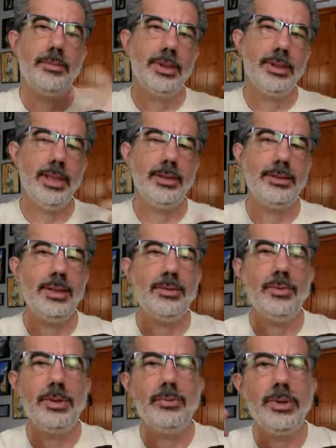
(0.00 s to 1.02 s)
Because that's
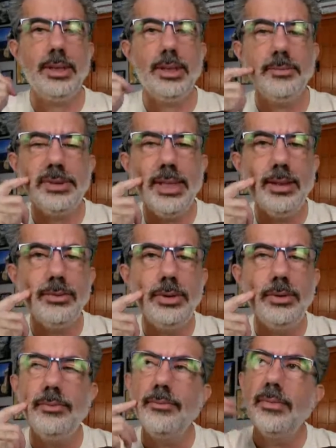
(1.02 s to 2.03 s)
what it really comes down
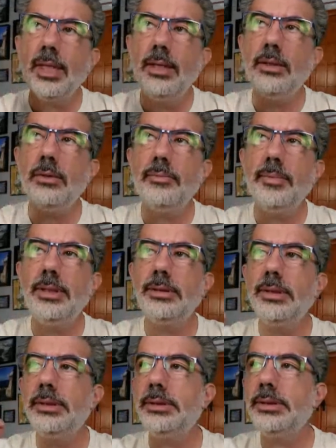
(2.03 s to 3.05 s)
to. Because
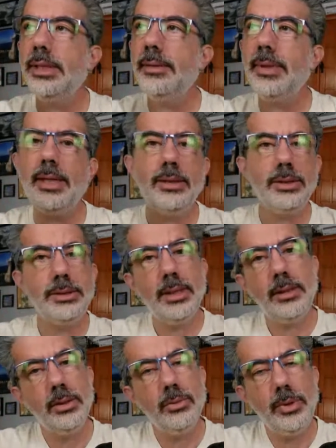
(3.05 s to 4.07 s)
there's time, like I just
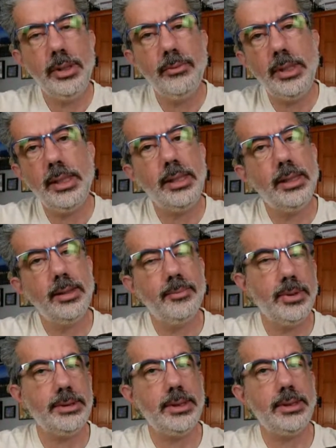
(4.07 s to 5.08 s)
said, we lean into
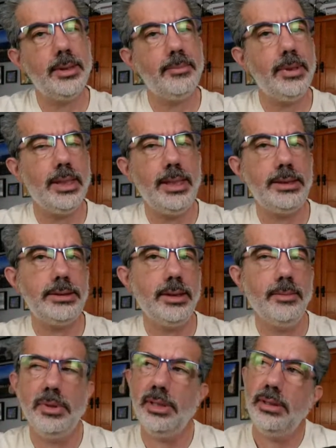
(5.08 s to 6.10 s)
Princess up in
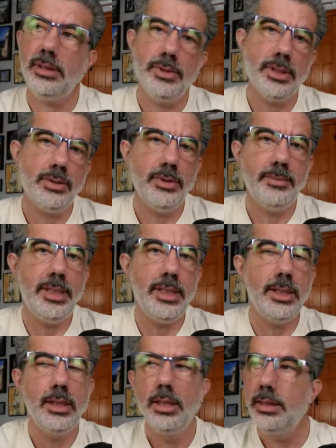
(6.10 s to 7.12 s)
Alaska, but in the
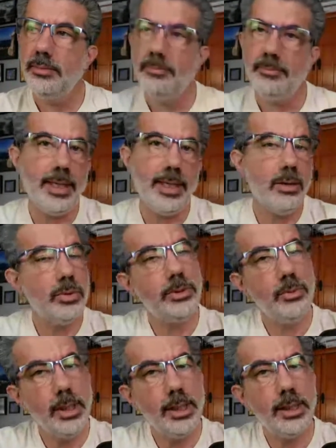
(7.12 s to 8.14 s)
Caribbean, depending on what
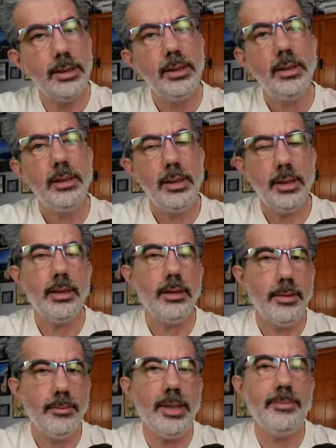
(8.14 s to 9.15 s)
you want, yeah,
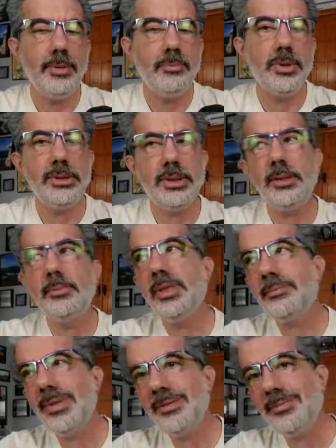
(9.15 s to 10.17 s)
it might be Princess,
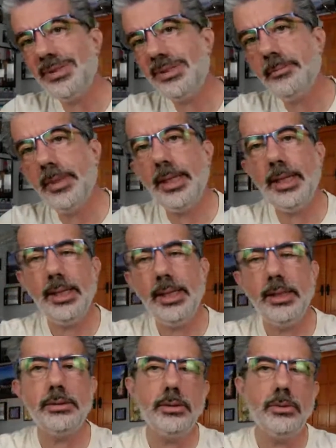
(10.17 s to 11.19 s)
but it might be somebody
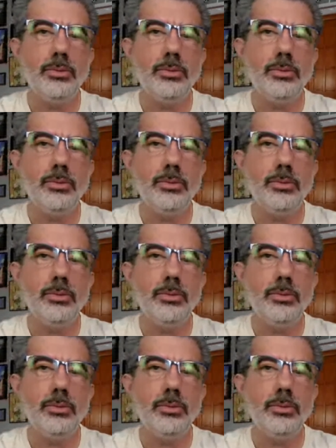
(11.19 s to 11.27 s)
else.